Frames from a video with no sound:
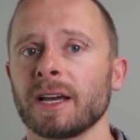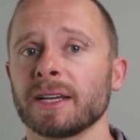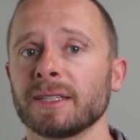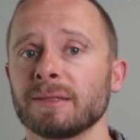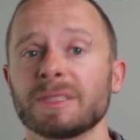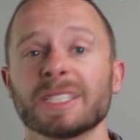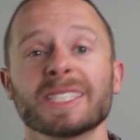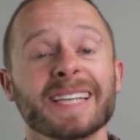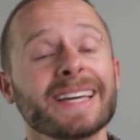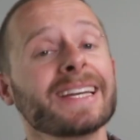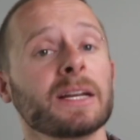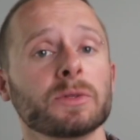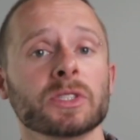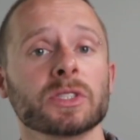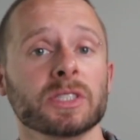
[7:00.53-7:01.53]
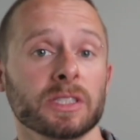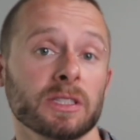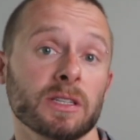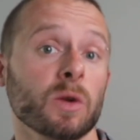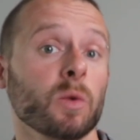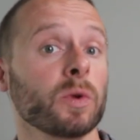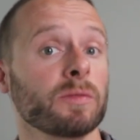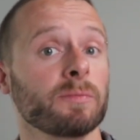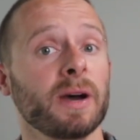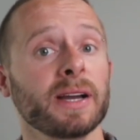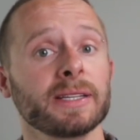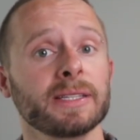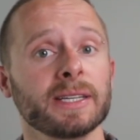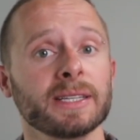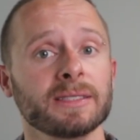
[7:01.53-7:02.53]
I decided I was going to stick with
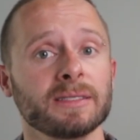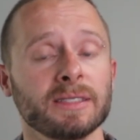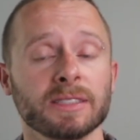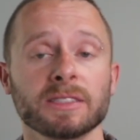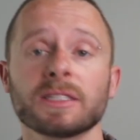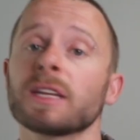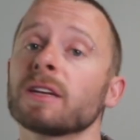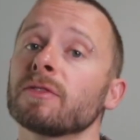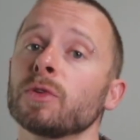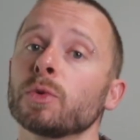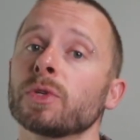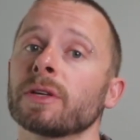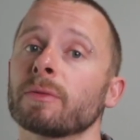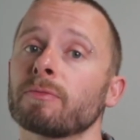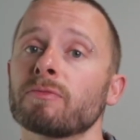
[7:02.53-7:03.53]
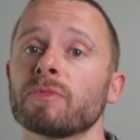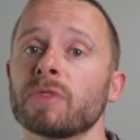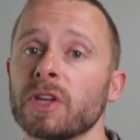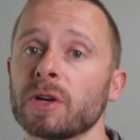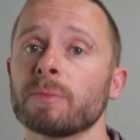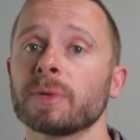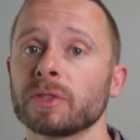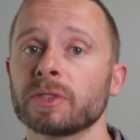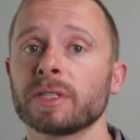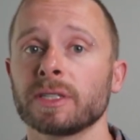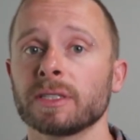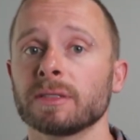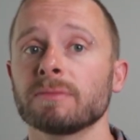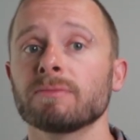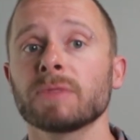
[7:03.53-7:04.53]
PyTest instead of using their
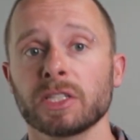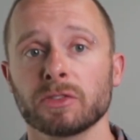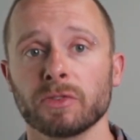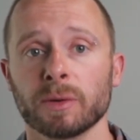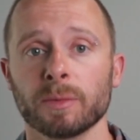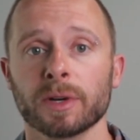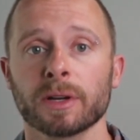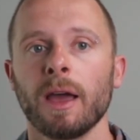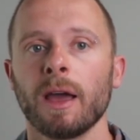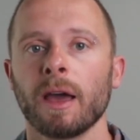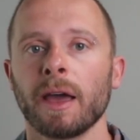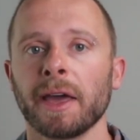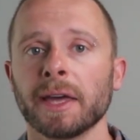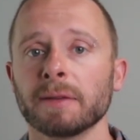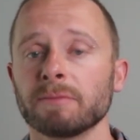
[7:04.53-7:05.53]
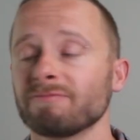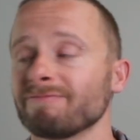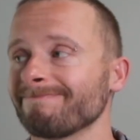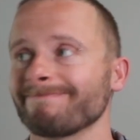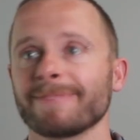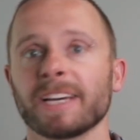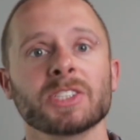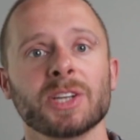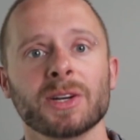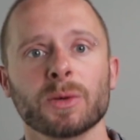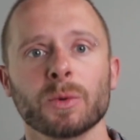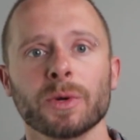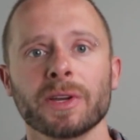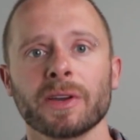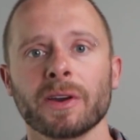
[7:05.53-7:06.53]
built-in test framework. And I started
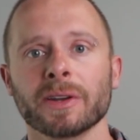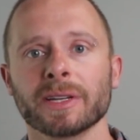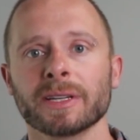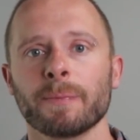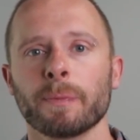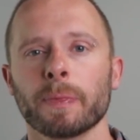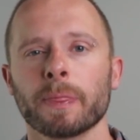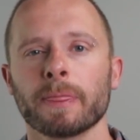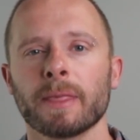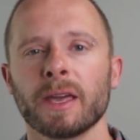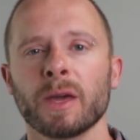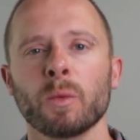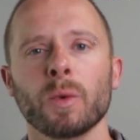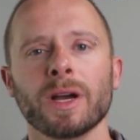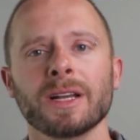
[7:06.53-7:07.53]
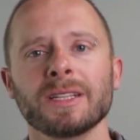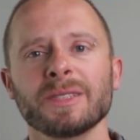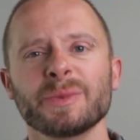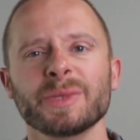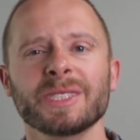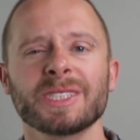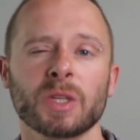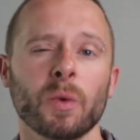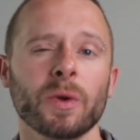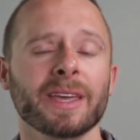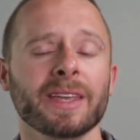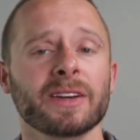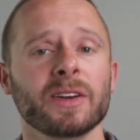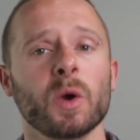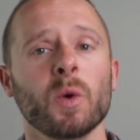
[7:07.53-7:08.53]
working on it. And while it was going
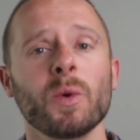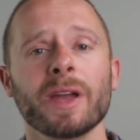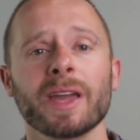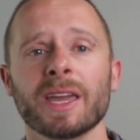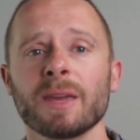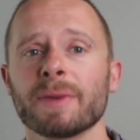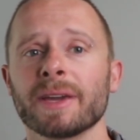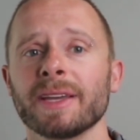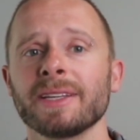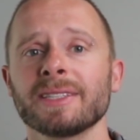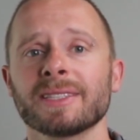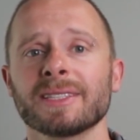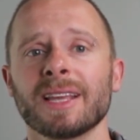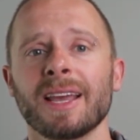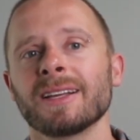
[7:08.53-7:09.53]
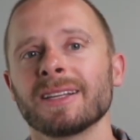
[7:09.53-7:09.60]
at an okay pace,